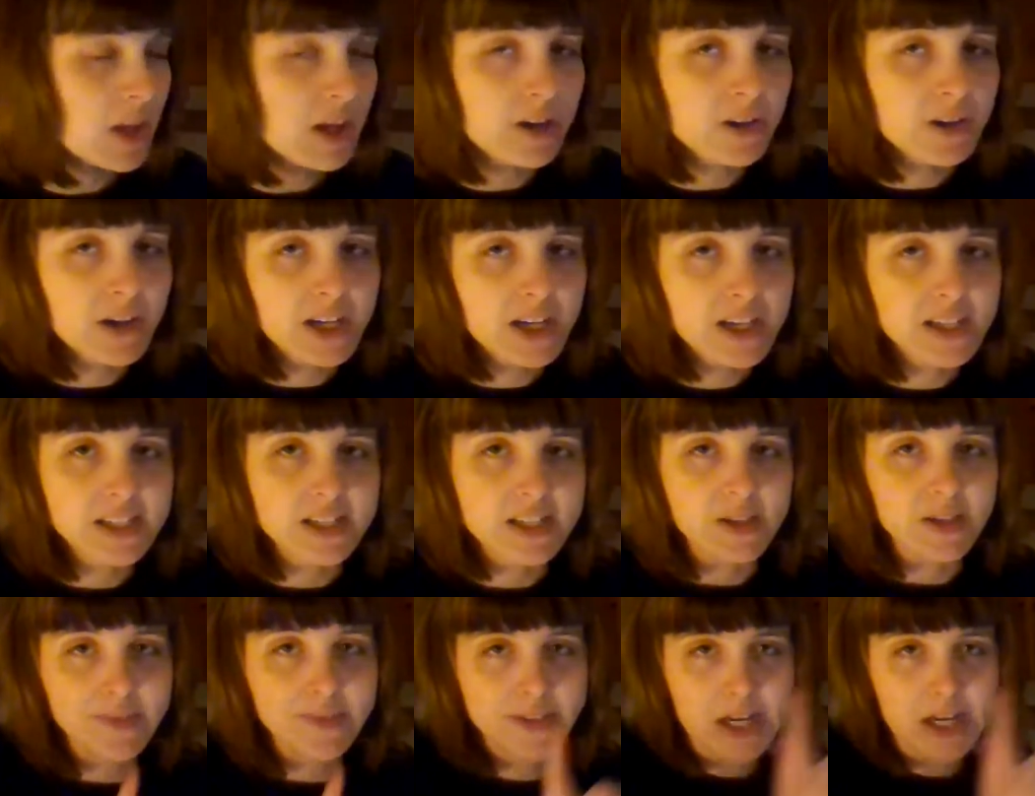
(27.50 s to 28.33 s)
Okay, so
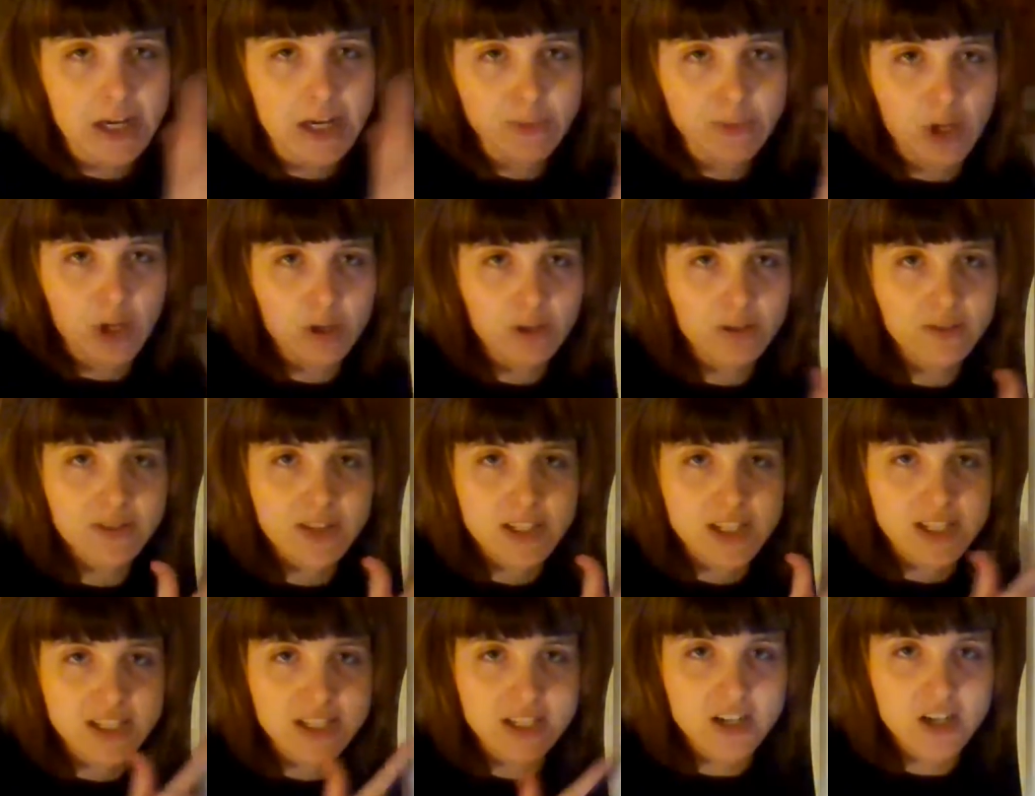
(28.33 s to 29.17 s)
I've typed all of
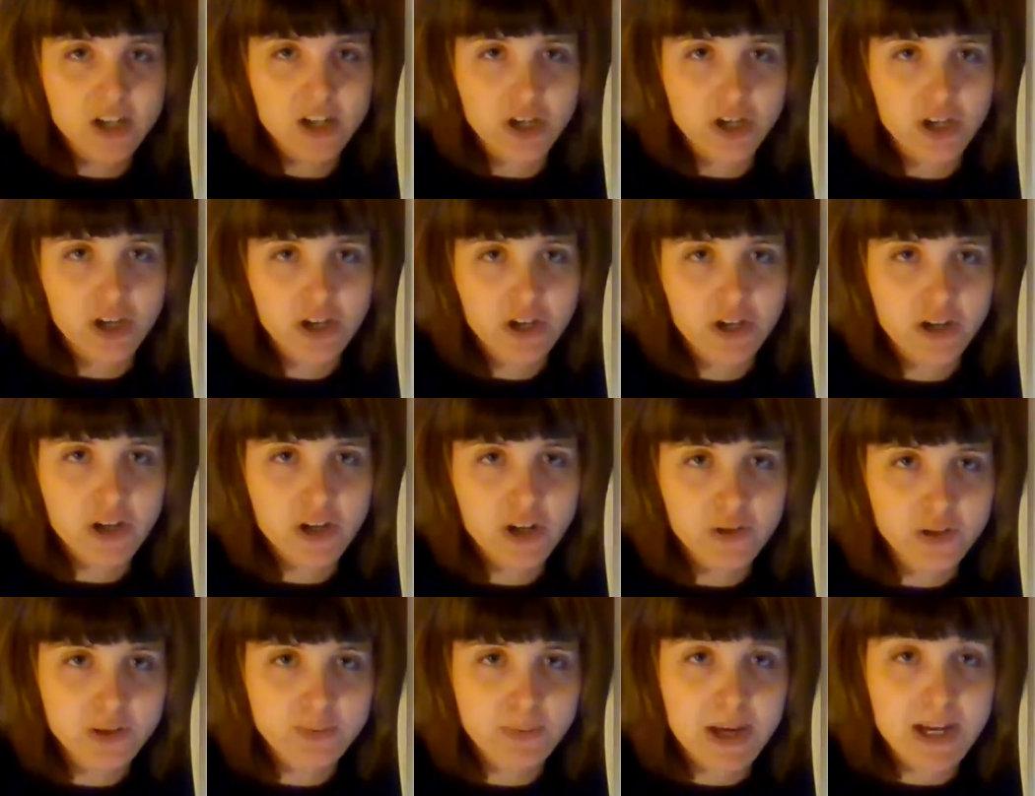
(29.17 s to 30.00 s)
this on your
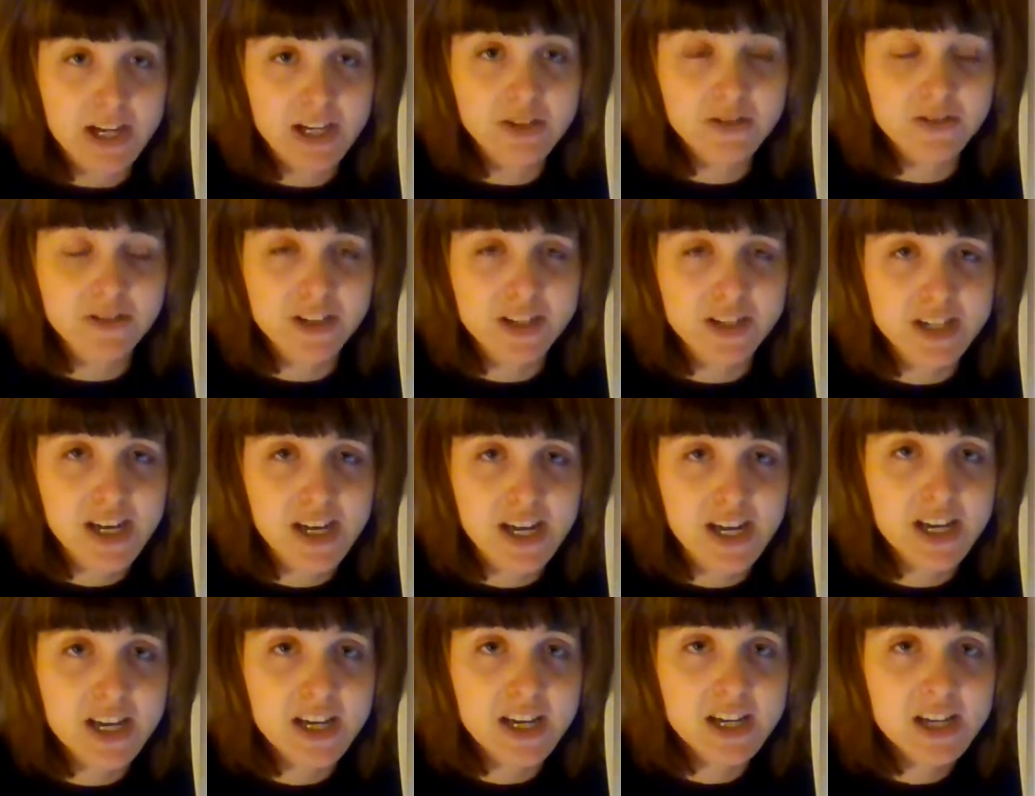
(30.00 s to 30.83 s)
notes page for the
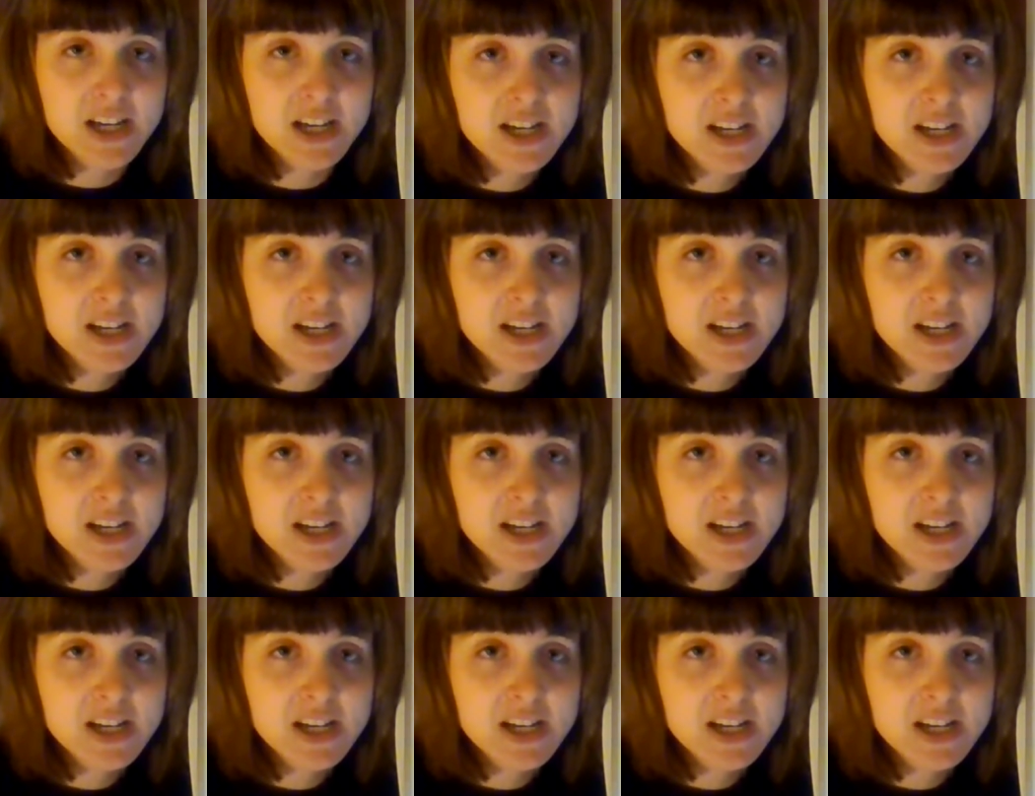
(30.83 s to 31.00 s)
day.